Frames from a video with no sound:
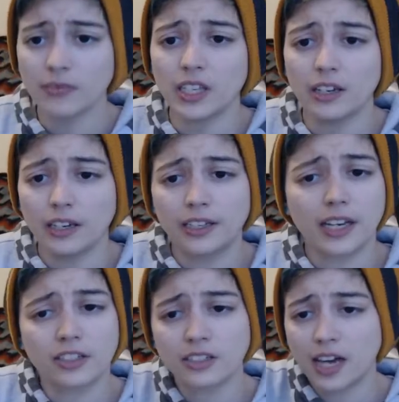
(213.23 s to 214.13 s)
And
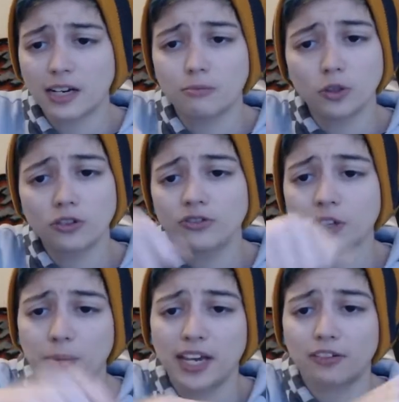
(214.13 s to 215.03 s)
yeah, just kind of move
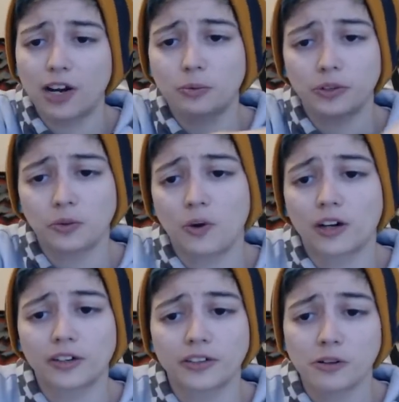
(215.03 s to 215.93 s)
the paint around with your
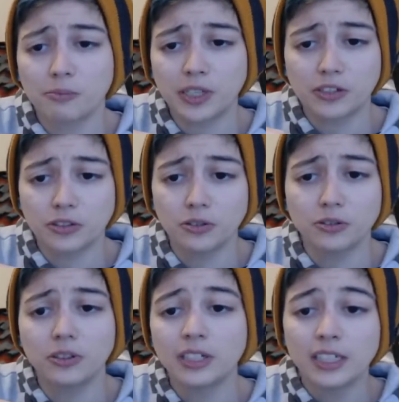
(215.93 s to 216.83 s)
water. Don't be
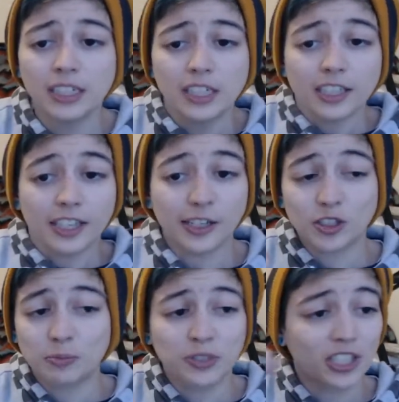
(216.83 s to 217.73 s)
too like
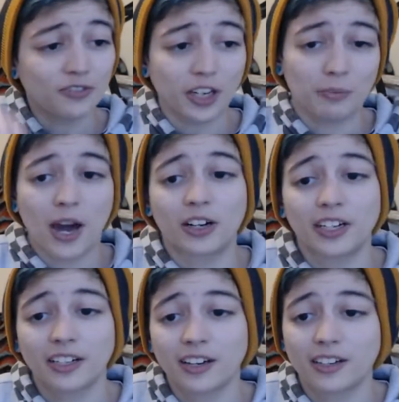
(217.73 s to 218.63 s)
specific about
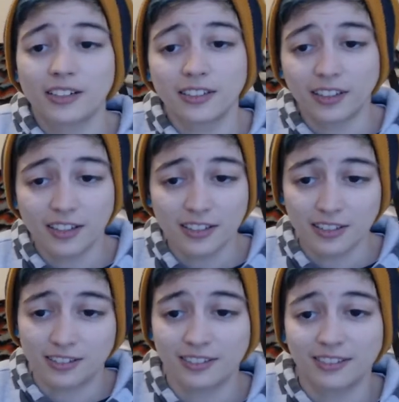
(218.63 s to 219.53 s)
it, because
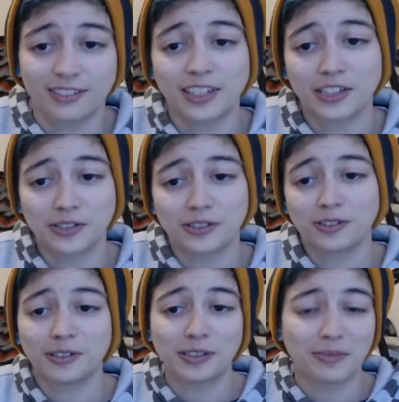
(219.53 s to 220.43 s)
then
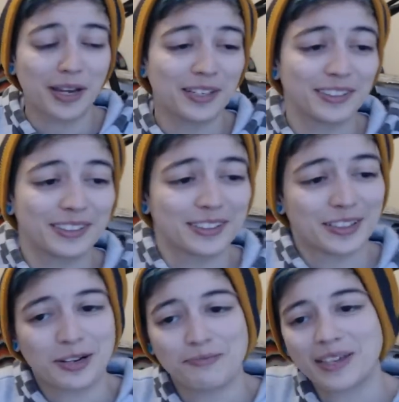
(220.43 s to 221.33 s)
you might, you
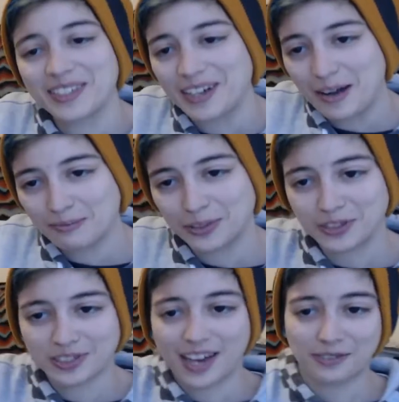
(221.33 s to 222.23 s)
know, mess it up. You
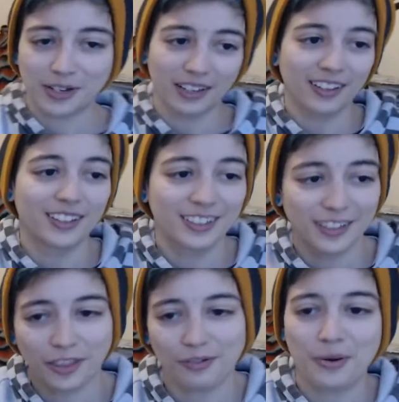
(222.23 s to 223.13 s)
just kind of want to
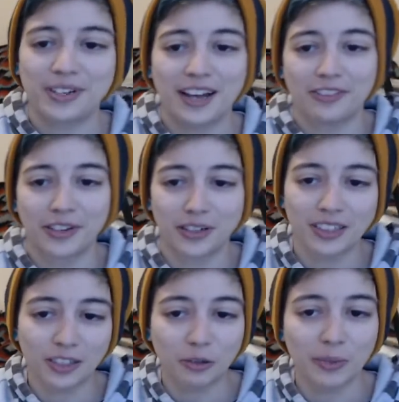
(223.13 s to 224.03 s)
throw it down there a
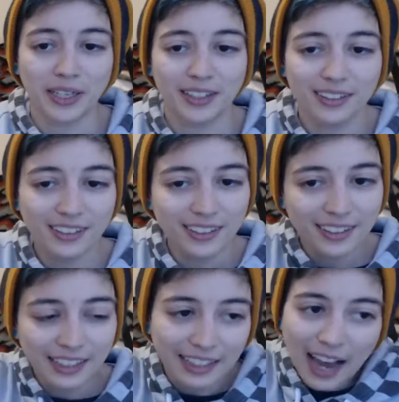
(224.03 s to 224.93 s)
little bit
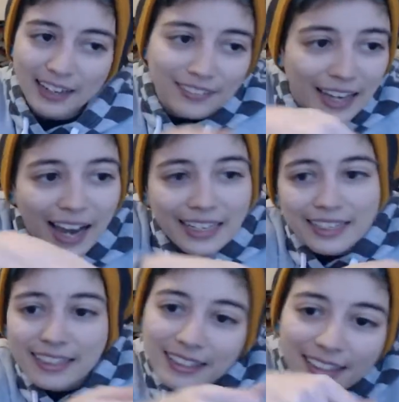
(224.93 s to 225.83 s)
and kind of guide
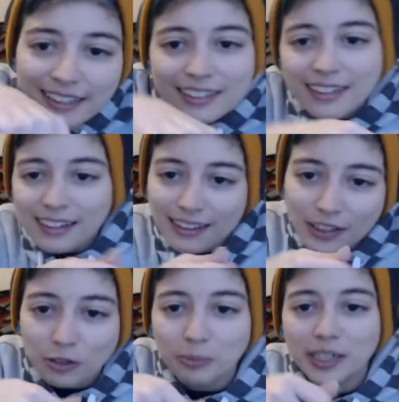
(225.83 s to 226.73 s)
it a
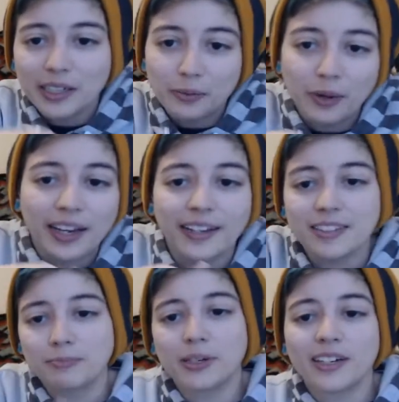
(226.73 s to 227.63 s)
little bit in ways,
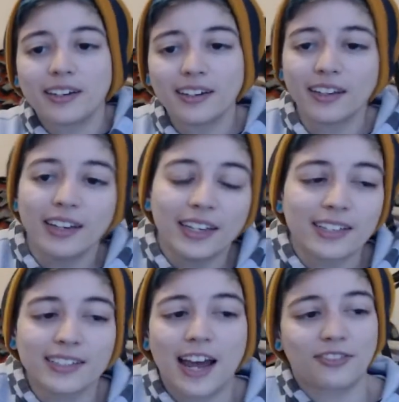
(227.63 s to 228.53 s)
but it
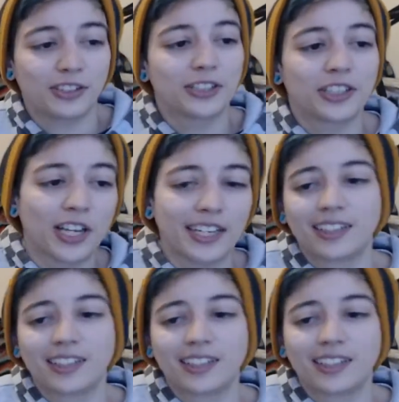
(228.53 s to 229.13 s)
doesn't have to look like